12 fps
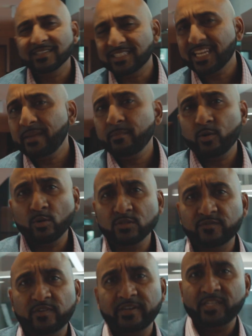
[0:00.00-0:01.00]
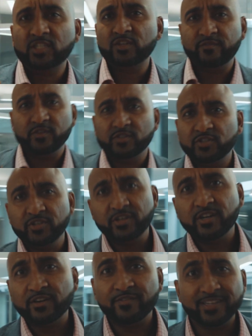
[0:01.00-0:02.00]
The same goes for interviews. You're
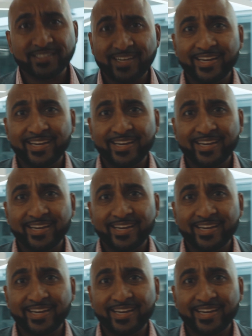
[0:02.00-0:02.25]
nervous,